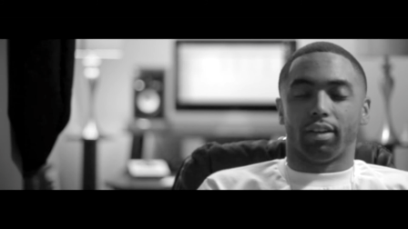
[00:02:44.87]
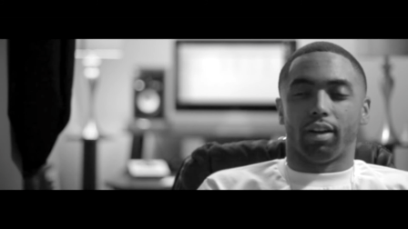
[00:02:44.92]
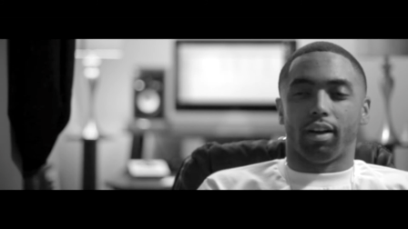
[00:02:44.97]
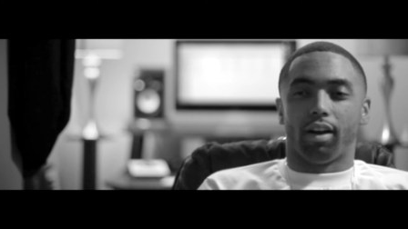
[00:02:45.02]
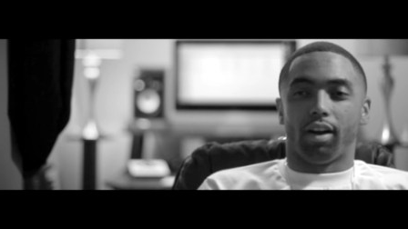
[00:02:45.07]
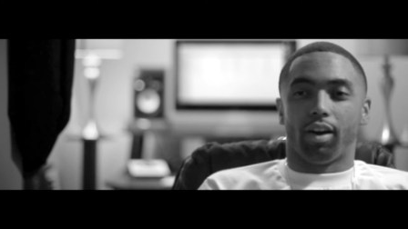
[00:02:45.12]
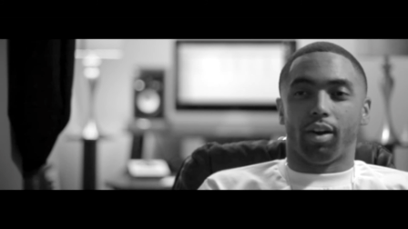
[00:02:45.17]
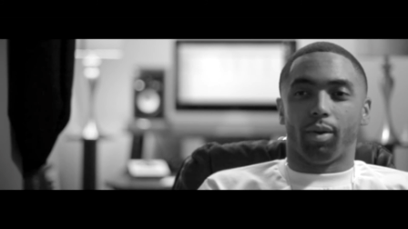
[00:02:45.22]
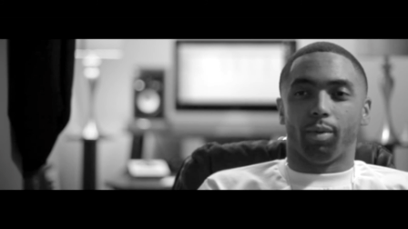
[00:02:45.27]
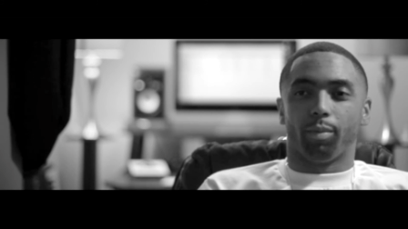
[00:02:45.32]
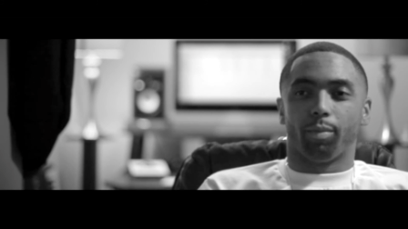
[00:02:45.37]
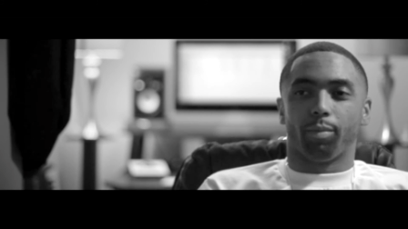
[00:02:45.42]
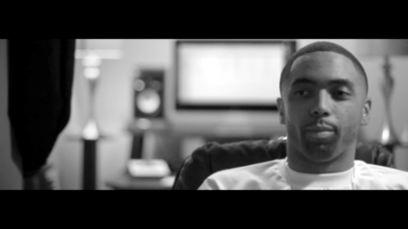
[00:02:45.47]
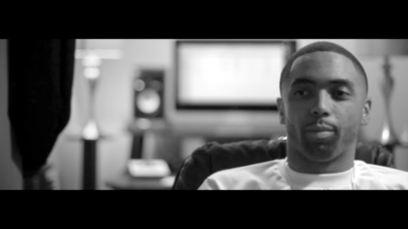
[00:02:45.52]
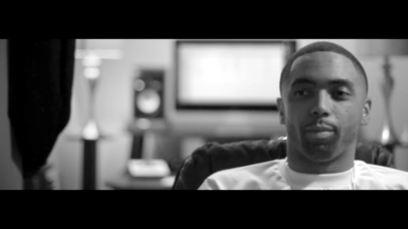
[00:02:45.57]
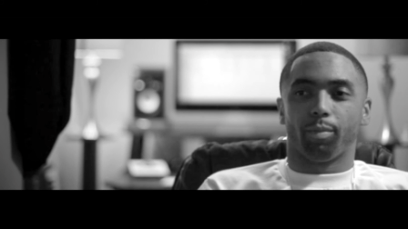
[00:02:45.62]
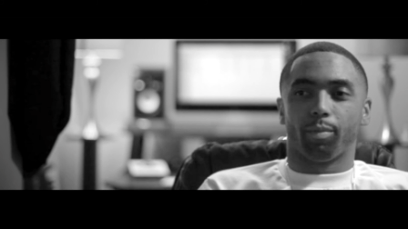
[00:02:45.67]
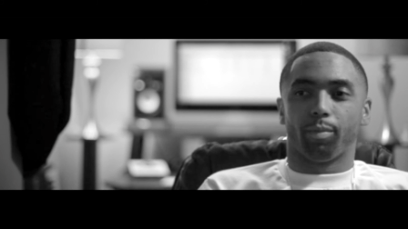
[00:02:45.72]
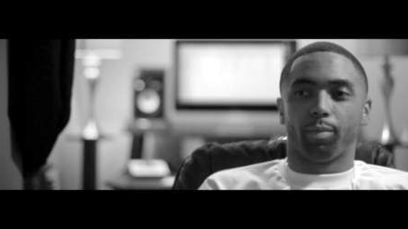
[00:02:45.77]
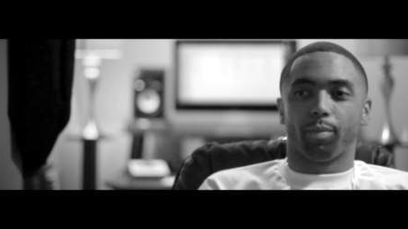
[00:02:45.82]

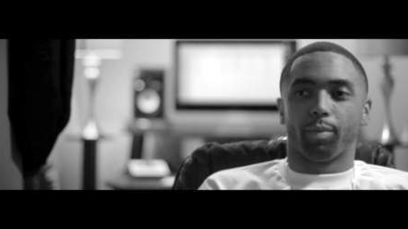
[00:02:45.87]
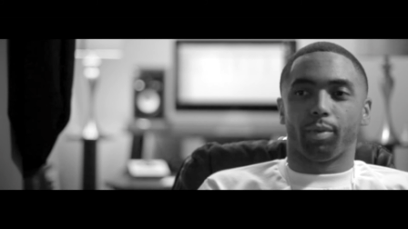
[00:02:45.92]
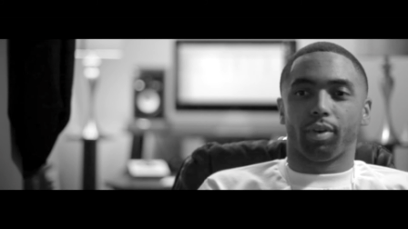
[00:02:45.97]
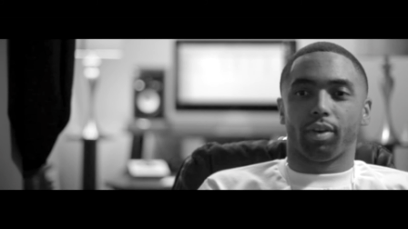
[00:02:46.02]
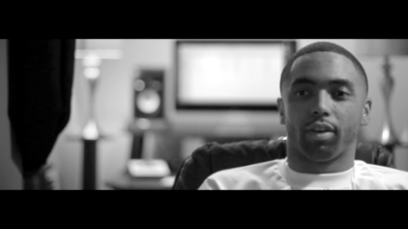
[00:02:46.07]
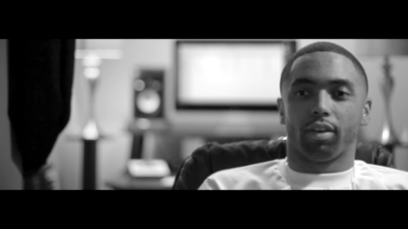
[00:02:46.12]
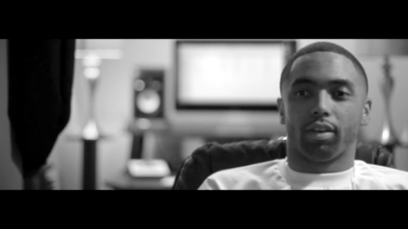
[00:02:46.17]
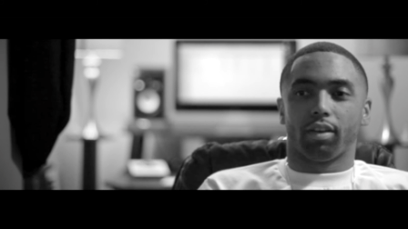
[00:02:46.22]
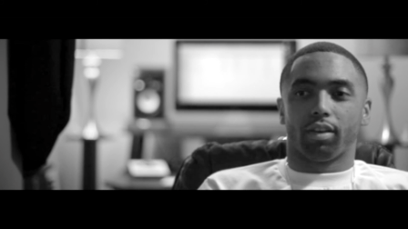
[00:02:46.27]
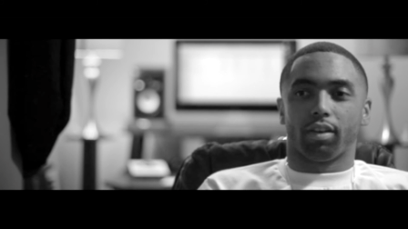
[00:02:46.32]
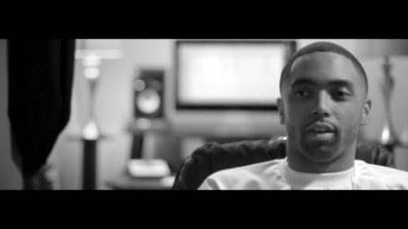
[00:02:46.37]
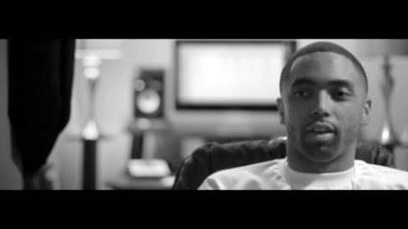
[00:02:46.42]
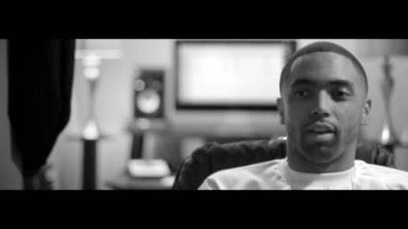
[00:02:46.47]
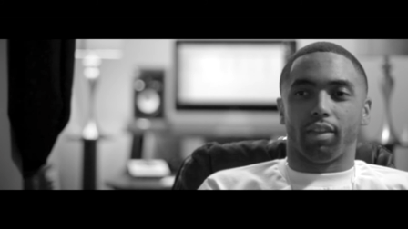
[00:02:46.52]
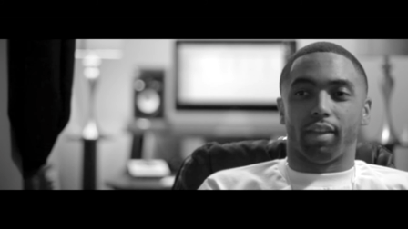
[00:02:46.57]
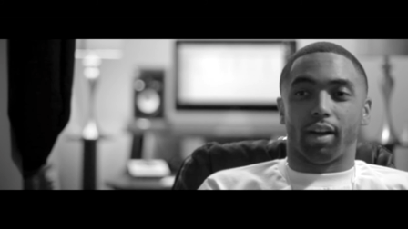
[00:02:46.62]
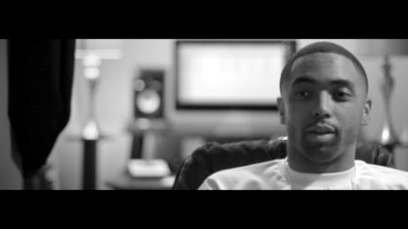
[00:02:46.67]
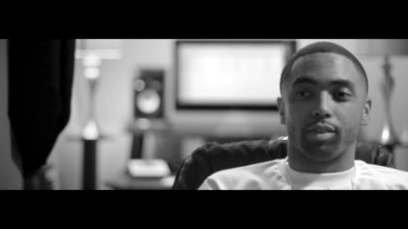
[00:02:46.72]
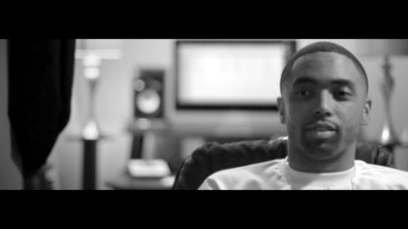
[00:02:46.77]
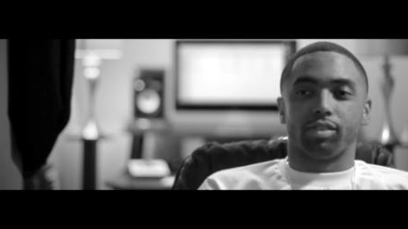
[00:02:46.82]

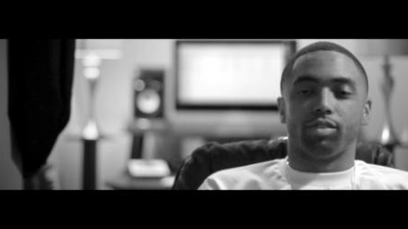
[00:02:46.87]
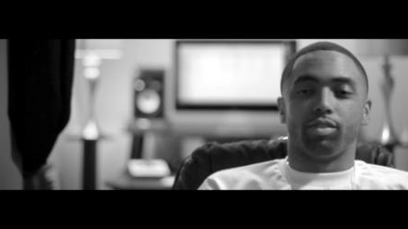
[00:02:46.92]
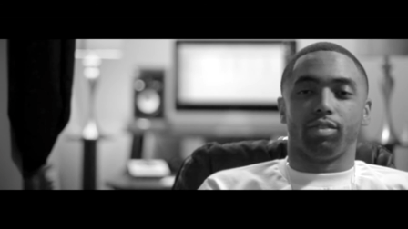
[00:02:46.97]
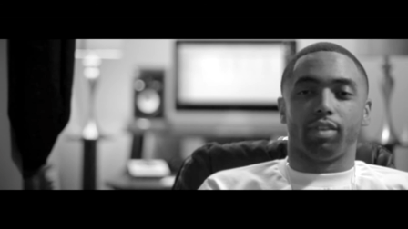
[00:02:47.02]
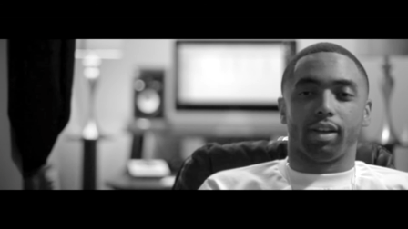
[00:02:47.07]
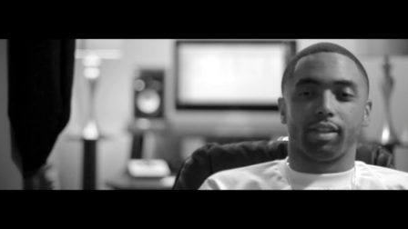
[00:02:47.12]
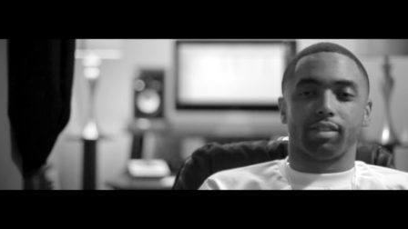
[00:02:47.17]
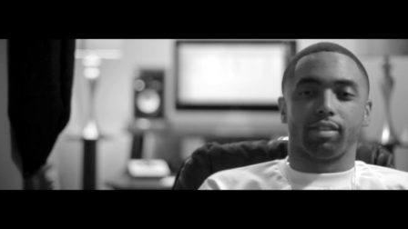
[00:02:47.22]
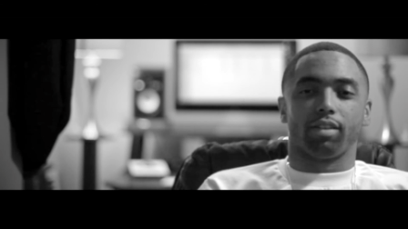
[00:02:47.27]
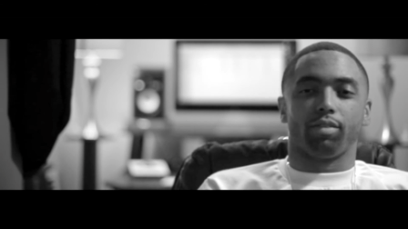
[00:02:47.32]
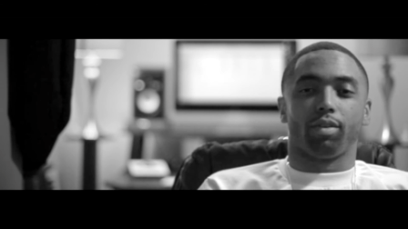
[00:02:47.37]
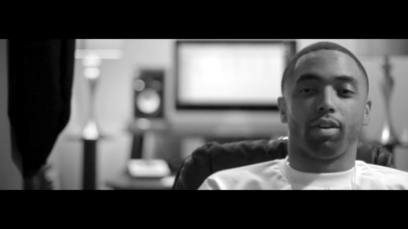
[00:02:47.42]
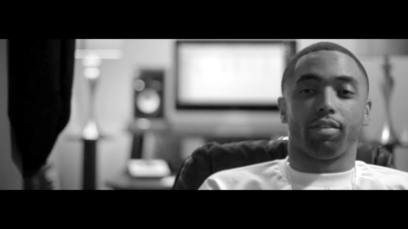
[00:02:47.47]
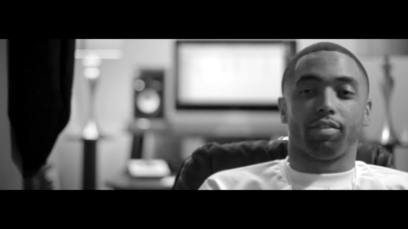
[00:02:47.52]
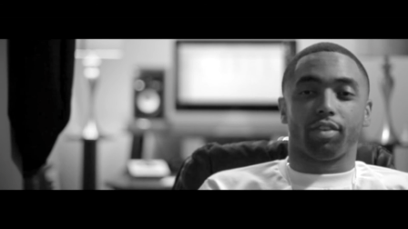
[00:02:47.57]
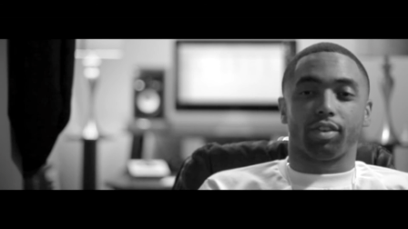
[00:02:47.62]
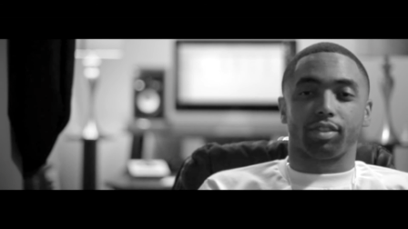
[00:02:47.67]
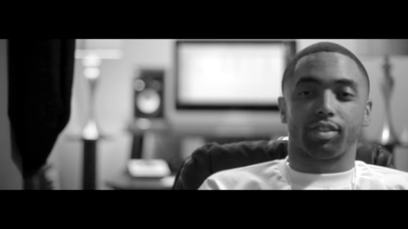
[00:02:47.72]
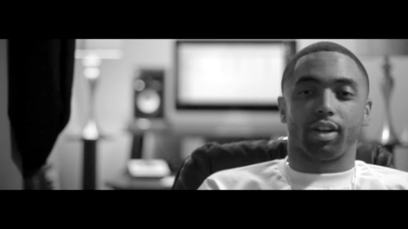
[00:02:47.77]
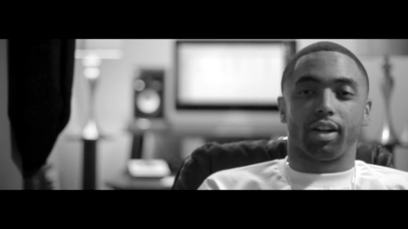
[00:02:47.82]
That was in 2011 when I
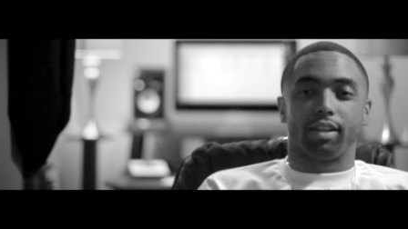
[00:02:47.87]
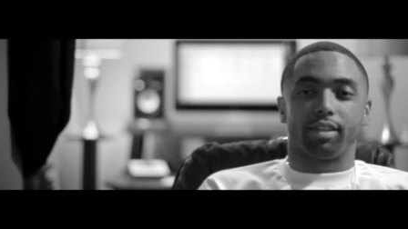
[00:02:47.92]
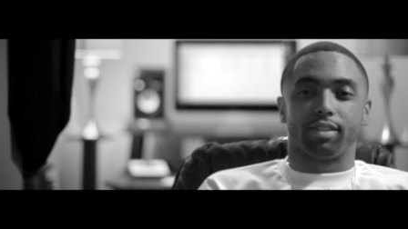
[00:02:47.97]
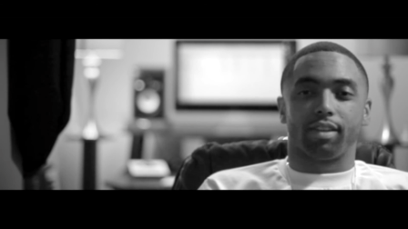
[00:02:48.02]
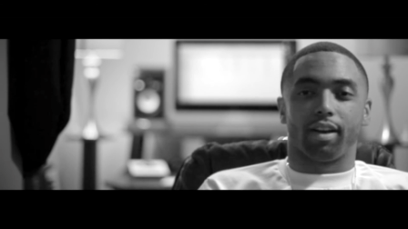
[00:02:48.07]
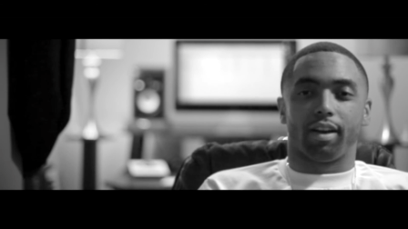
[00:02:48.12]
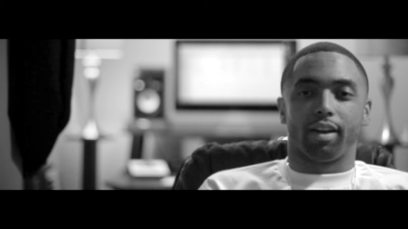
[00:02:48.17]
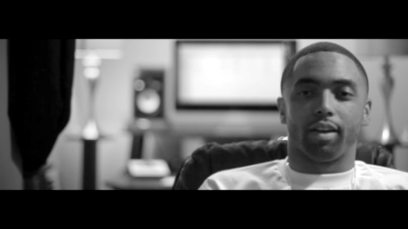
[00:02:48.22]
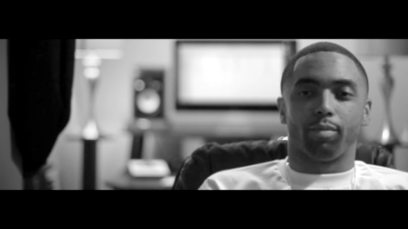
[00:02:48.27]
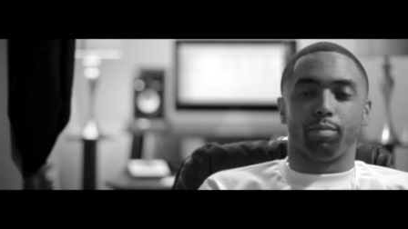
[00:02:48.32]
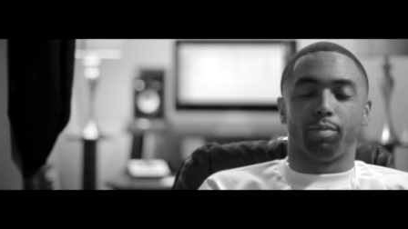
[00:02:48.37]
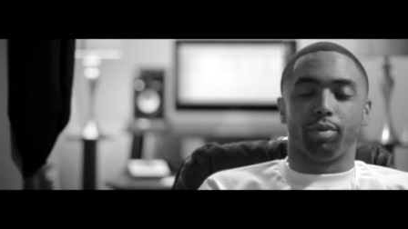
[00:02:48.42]
first got signed,